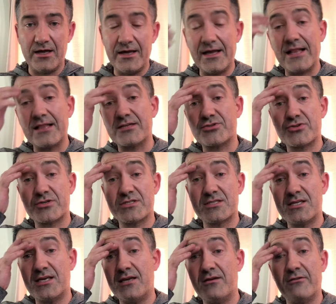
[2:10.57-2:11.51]

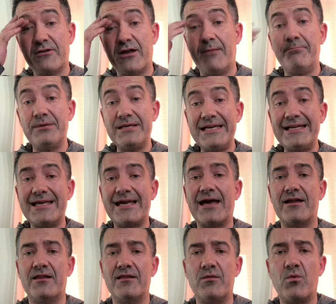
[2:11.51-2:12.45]
electricity bleeding
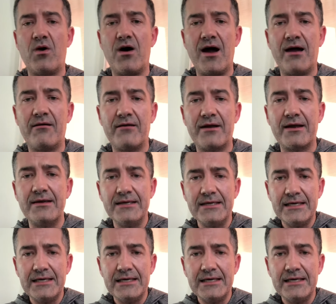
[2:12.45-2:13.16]
out of the wiring